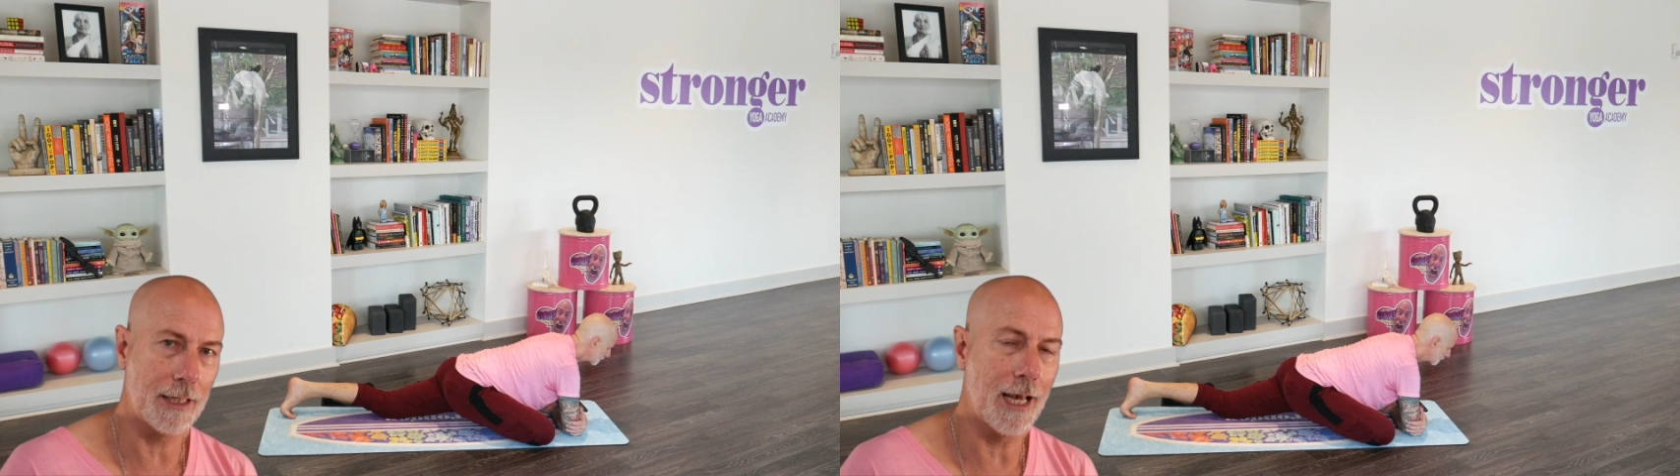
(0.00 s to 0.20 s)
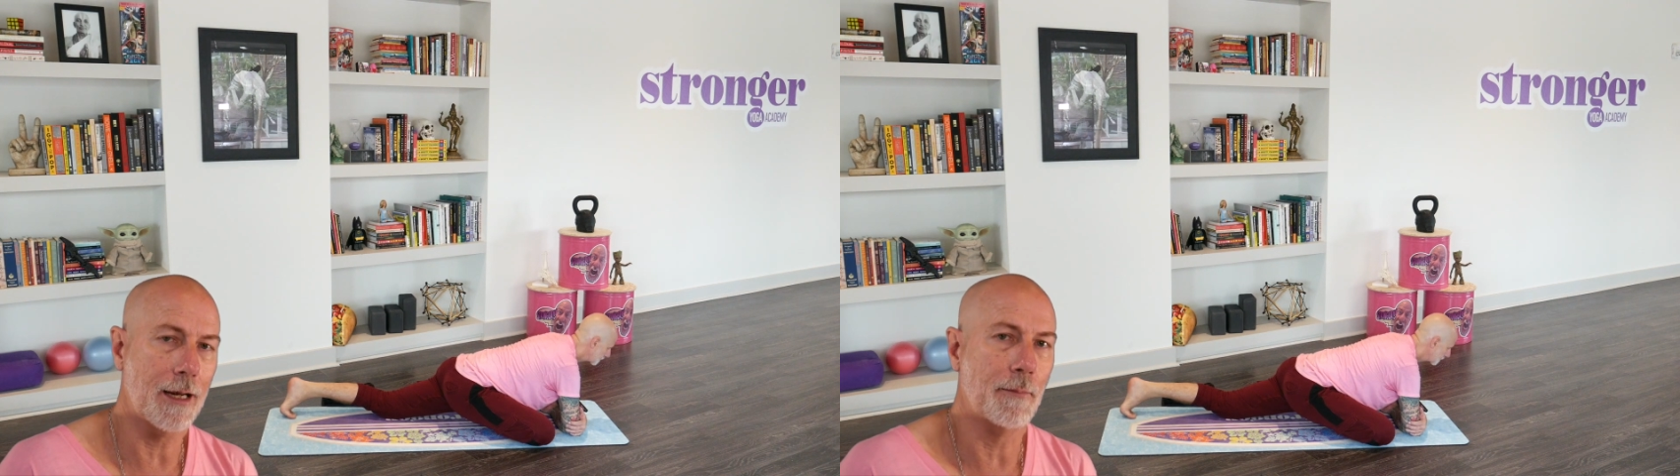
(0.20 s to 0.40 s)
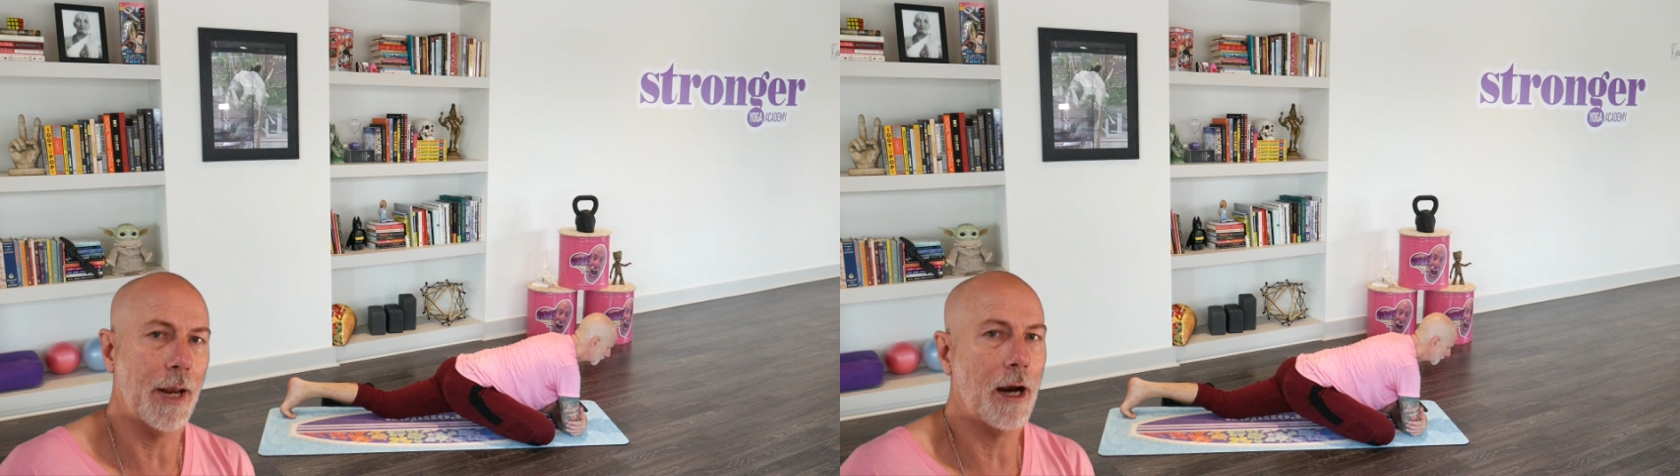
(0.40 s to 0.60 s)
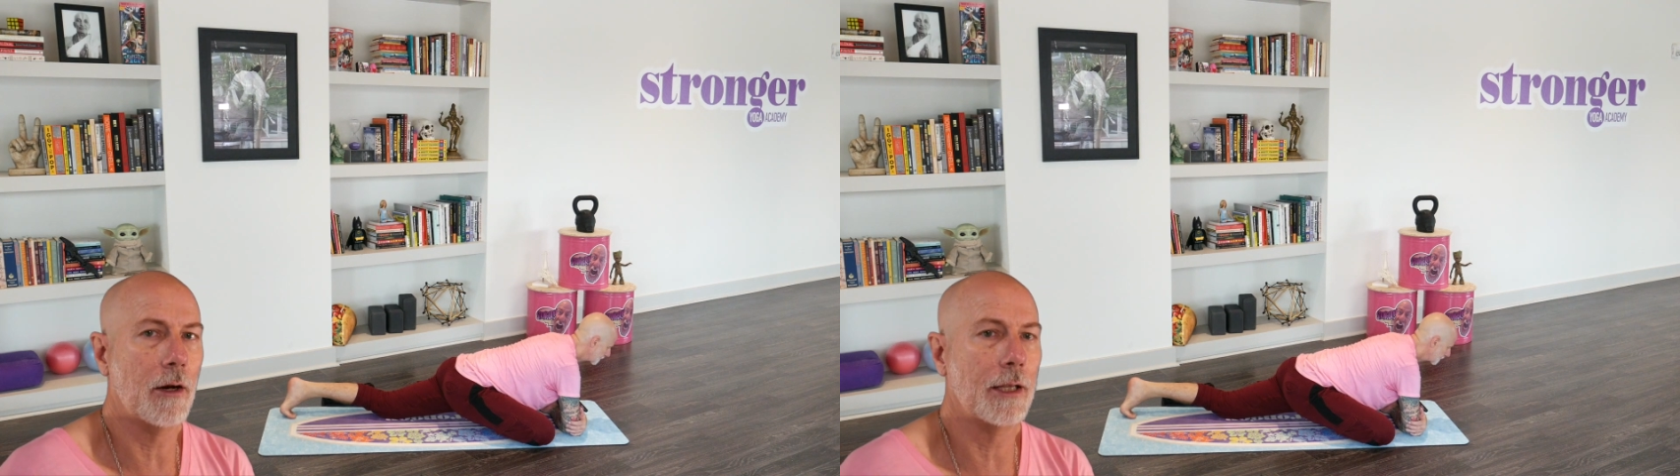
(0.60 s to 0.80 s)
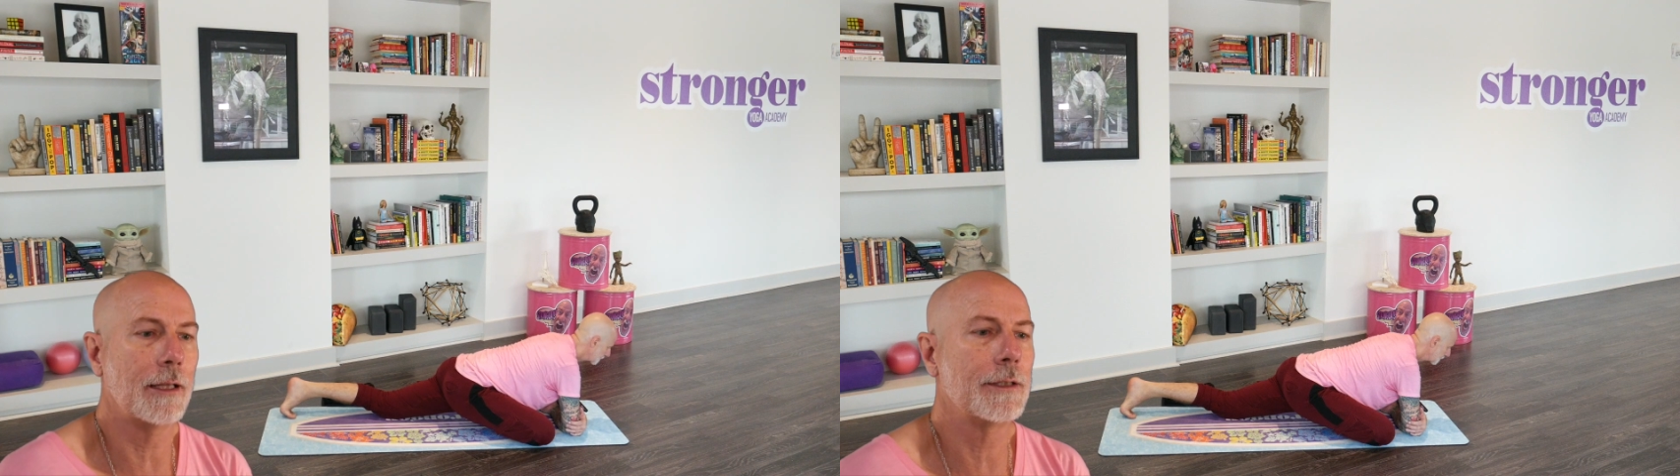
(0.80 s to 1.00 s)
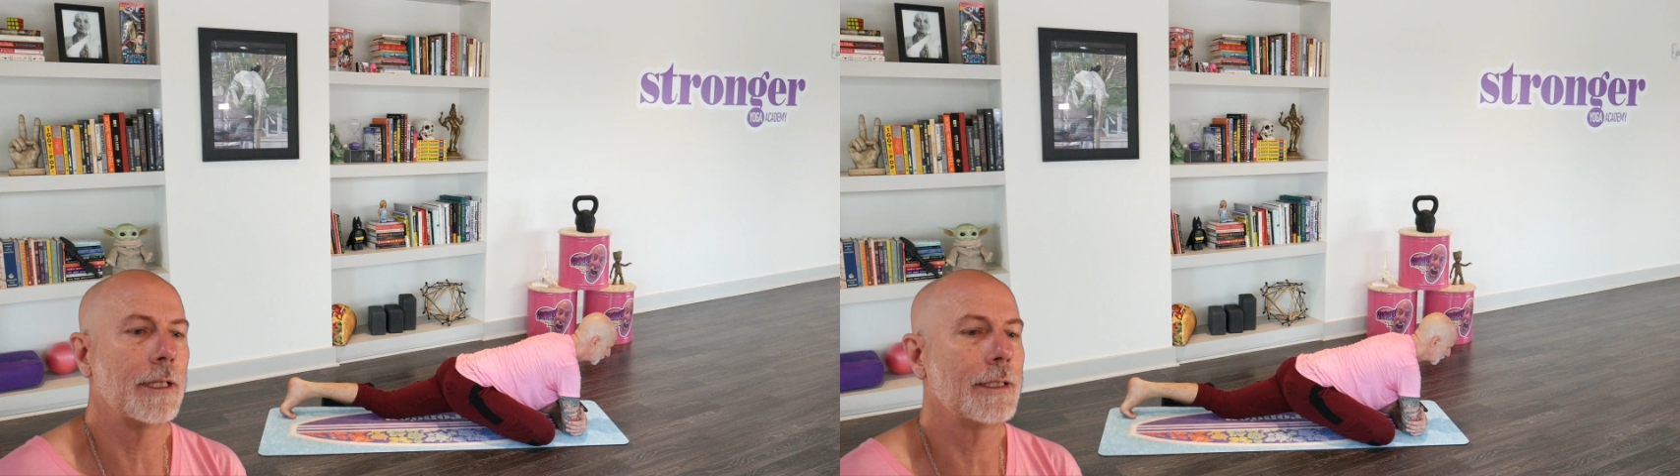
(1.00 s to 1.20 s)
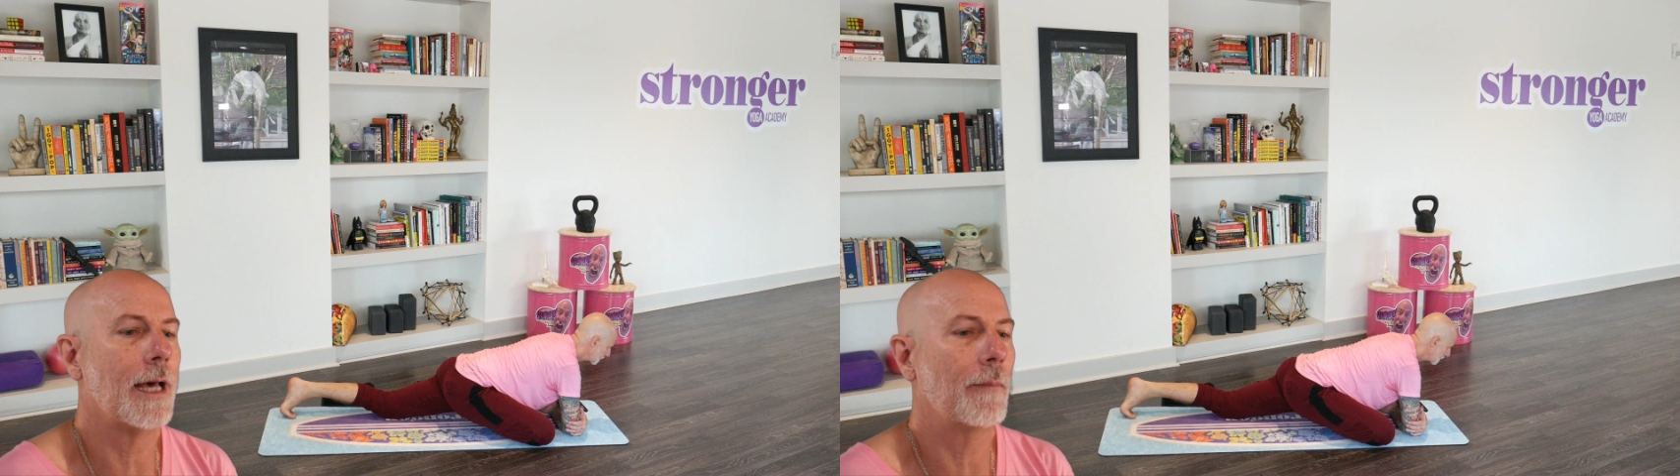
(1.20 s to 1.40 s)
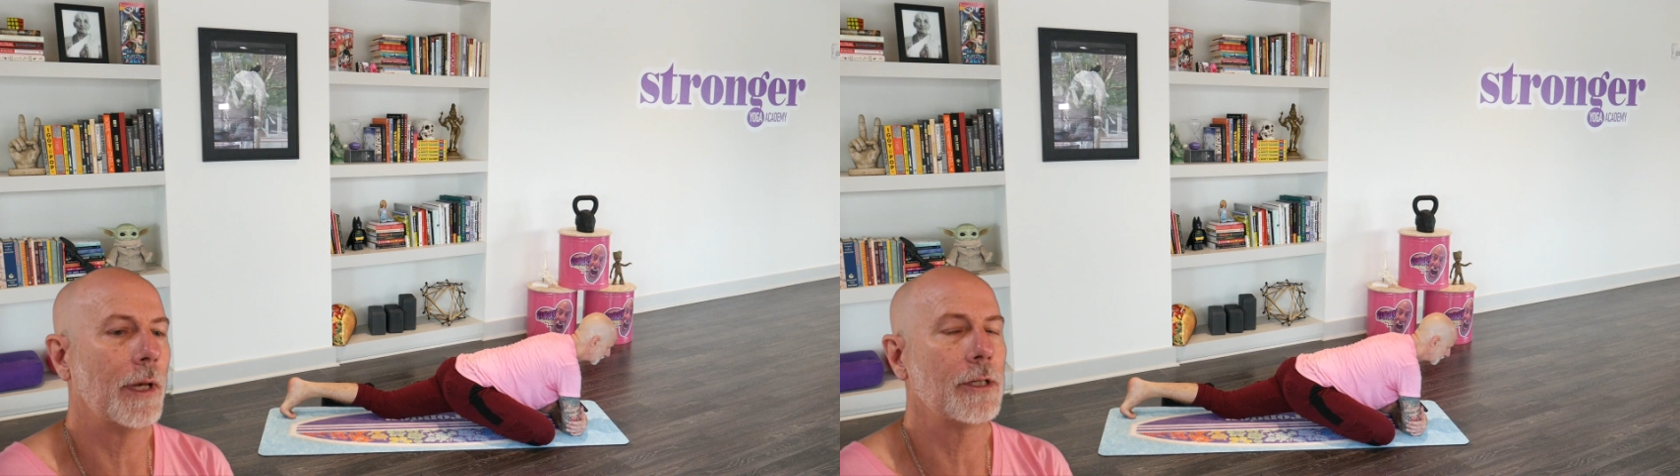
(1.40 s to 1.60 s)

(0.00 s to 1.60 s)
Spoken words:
kind of parallel to the top